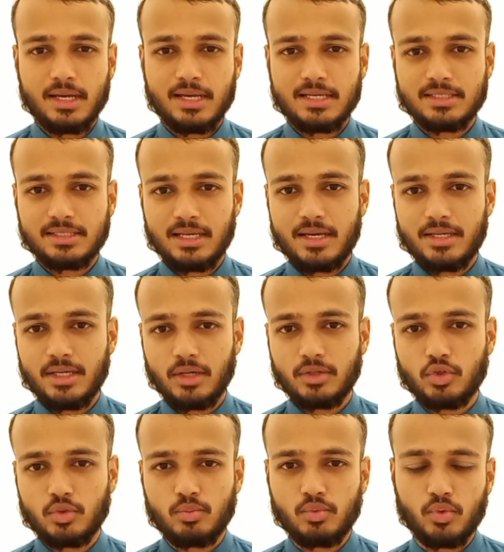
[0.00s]

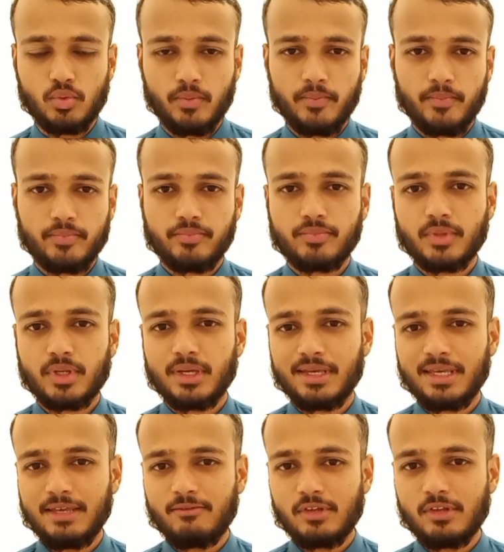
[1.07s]
Sayaktubu,
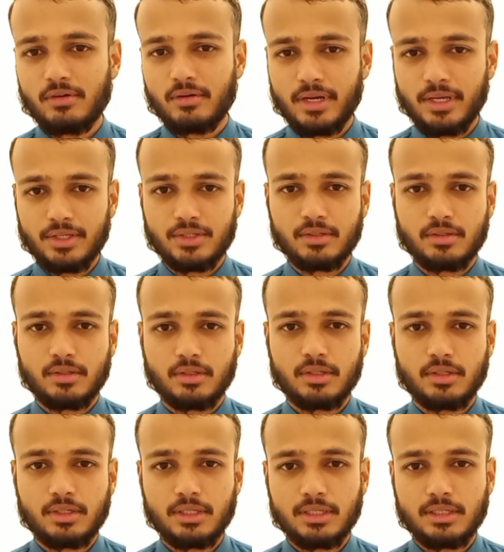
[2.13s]
he will write.
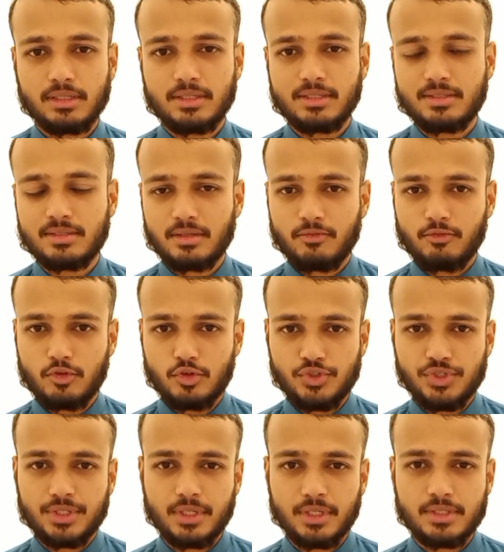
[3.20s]
This is a
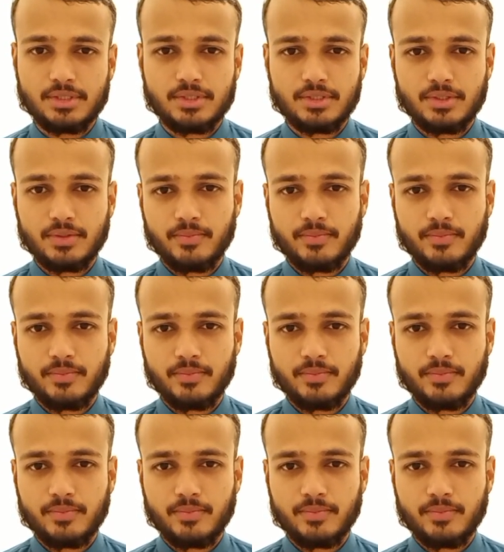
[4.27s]
future tense.